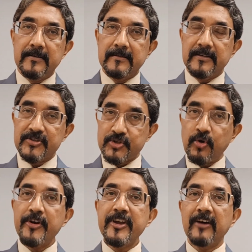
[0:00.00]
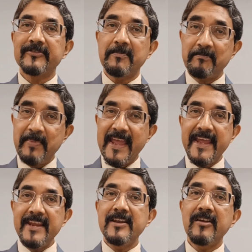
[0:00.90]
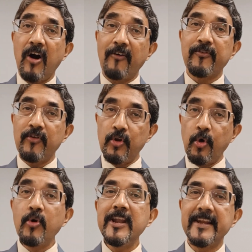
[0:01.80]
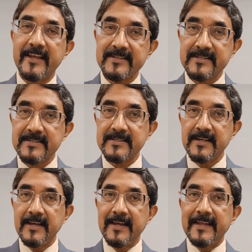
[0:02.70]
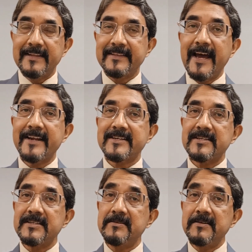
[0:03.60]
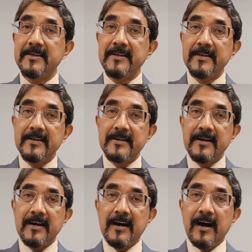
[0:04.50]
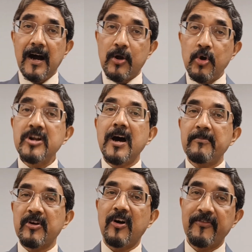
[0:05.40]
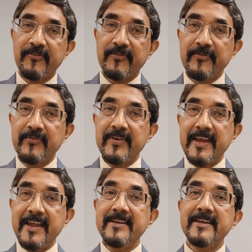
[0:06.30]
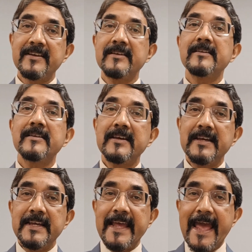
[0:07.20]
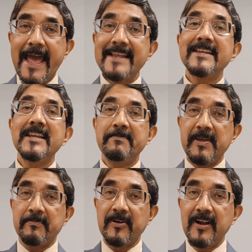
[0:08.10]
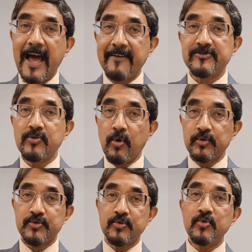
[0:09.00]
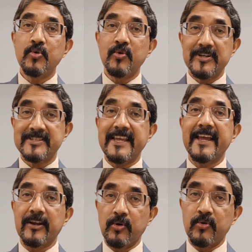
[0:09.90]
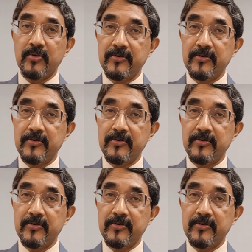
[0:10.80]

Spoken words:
the story of the pain of loneliness that a good number of Indian elderly people have to go through who are staying alone.